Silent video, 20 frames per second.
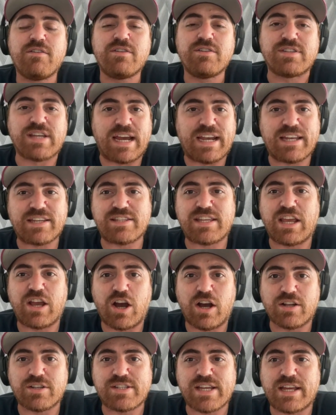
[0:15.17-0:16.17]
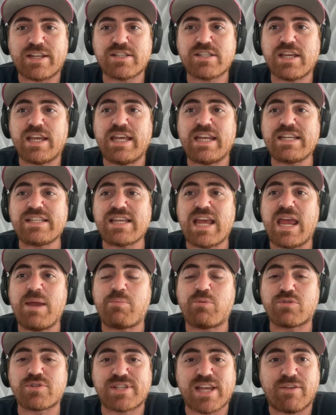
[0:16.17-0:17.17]
Dynasty content. It is
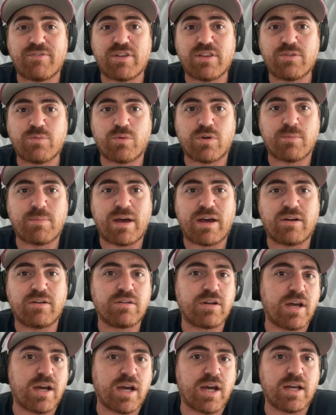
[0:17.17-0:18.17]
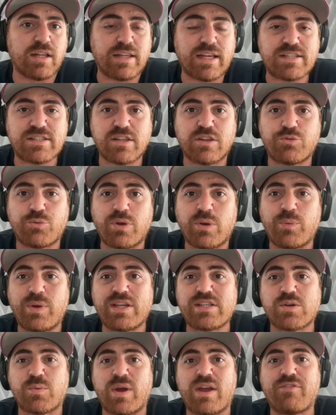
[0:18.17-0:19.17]
April 7th. We're about less than 3
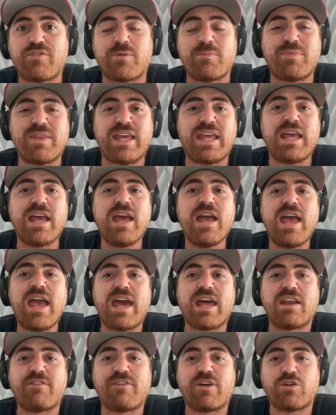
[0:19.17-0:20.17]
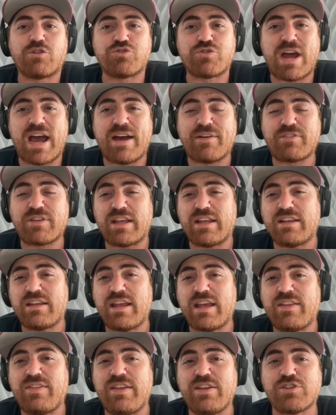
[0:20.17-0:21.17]
weeks away from the NFL draft.
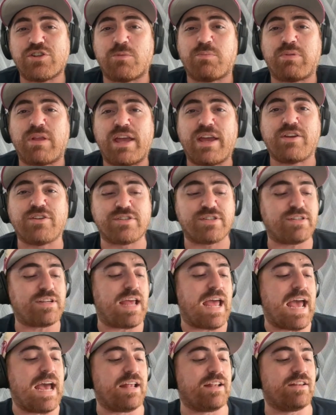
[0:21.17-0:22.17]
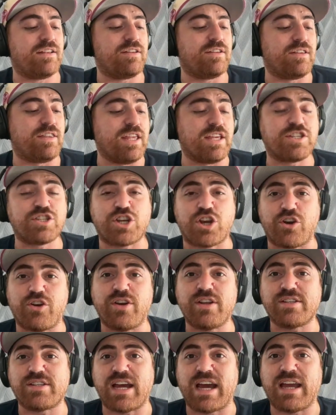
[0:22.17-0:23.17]
And these are players at this
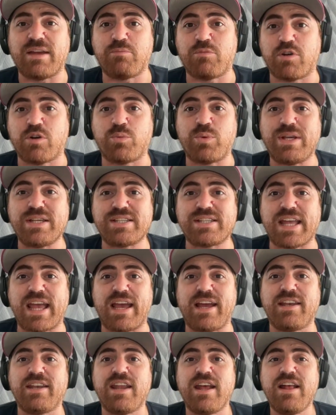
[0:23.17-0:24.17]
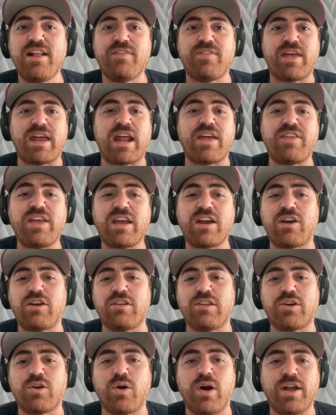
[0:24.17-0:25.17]
current time where we stand that I think are a
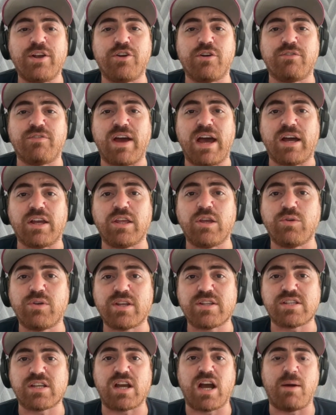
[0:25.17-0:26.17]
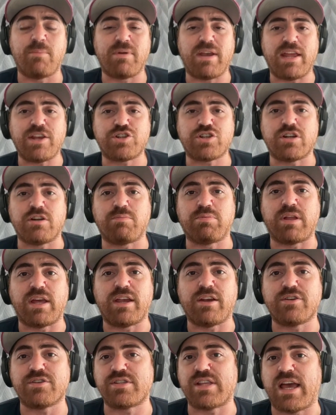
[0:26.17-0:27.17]
little undervalued. It's a combination of
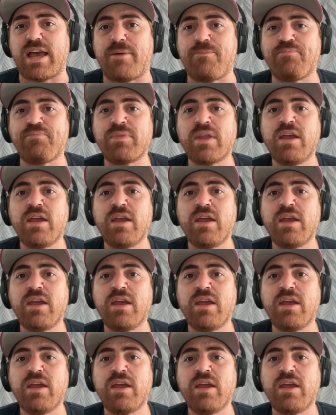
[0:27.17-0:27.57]
players that